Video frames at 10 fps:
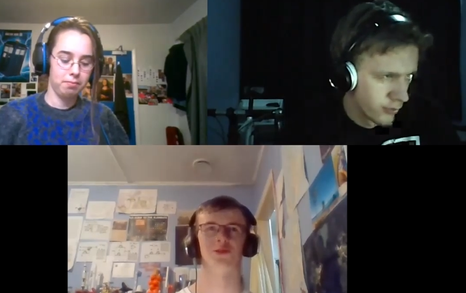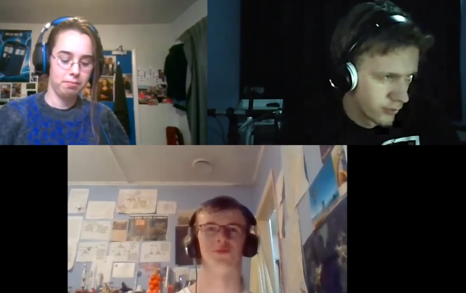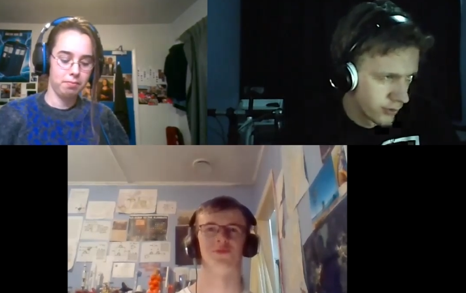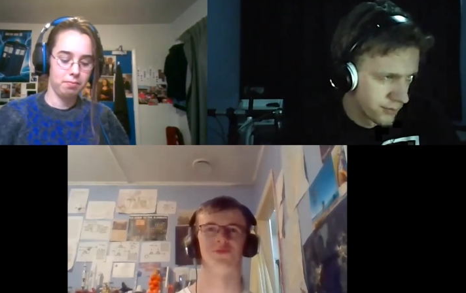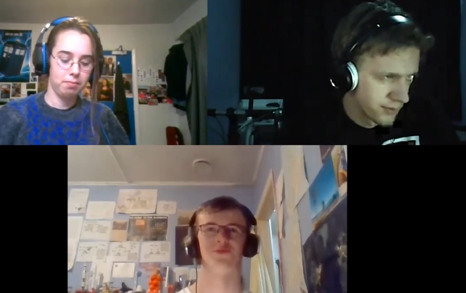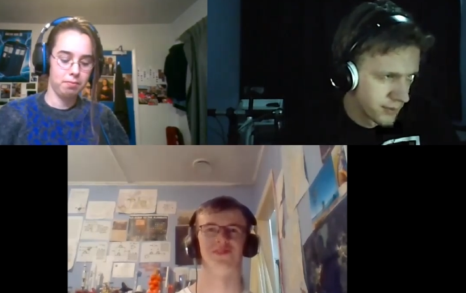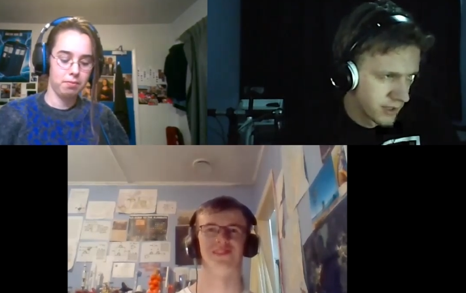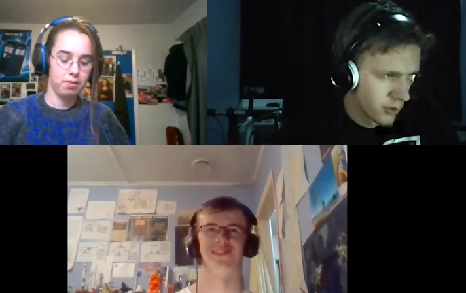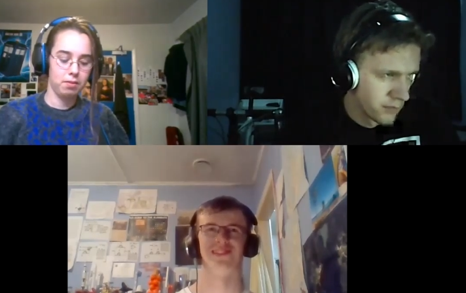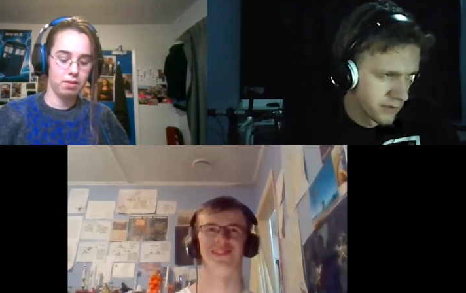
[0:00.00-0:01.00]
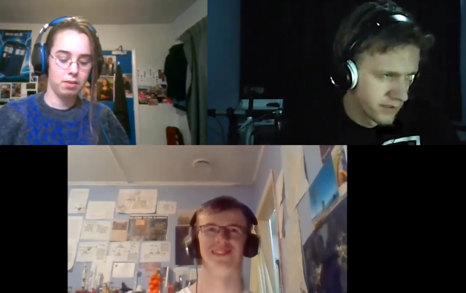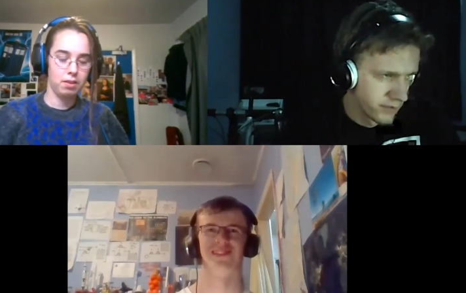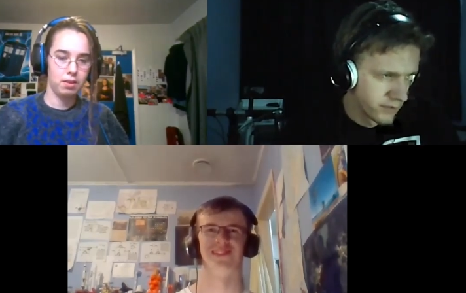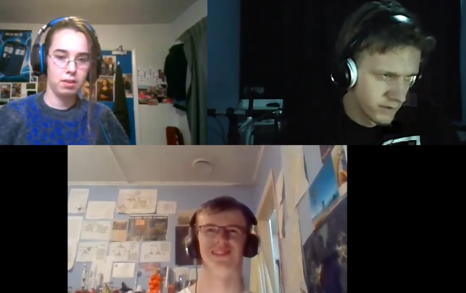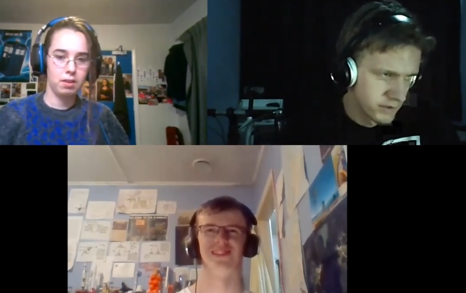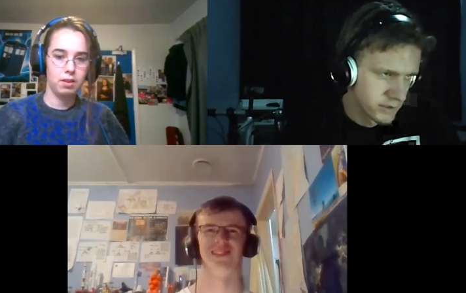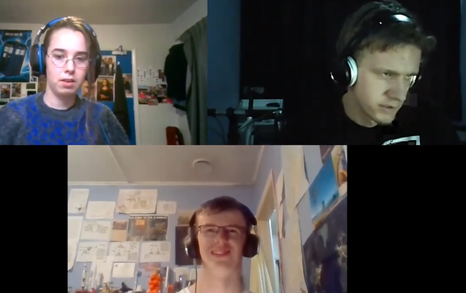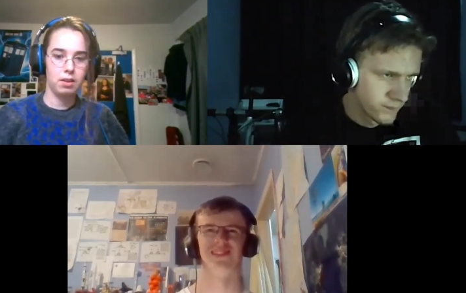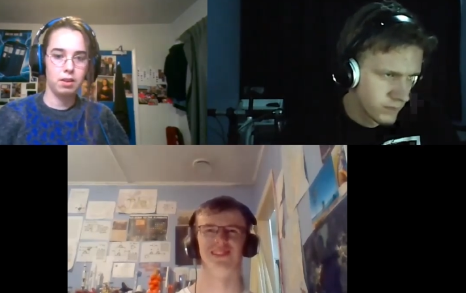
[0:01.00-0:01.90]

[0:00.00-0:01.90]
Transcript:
Speaker 1: autopsy by the overseeing physician.